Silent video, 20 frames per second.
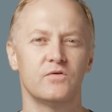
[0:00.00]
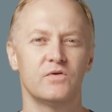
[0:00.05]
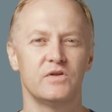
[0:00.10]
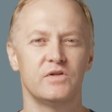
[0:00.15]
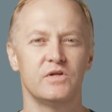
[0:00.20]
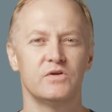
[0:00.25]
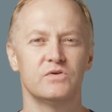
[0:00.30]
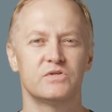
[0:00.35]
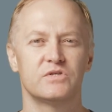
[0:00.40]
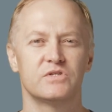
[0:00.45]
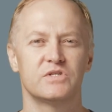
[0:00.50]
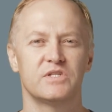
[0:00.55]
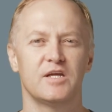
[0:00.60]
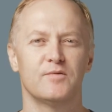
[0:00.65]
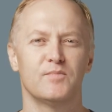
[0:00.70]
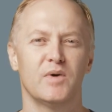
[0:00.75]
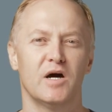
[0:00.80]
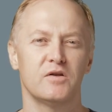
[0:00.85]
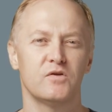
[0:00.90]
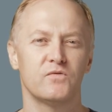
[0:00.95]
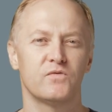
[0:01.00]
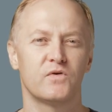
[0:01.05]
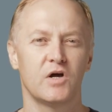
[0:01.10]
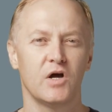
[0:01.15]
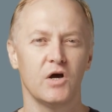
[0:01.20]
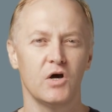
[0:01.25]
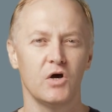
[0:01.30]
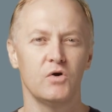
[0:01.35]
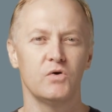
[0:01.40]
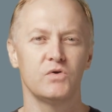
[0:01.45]
reduces the amount of
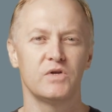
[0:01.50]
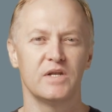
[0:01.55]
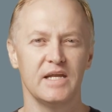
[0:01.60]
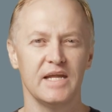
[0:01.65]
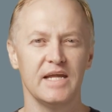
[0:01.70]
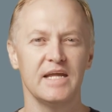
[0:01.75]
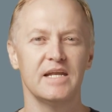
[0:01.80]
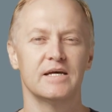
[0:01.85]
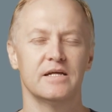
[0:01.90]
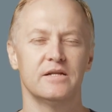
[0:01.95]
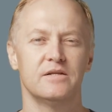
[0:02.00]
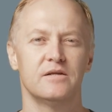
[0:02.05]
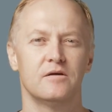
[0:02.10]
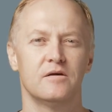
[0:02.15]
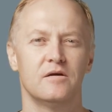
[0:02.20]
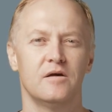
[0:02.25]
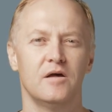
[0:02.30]
code needed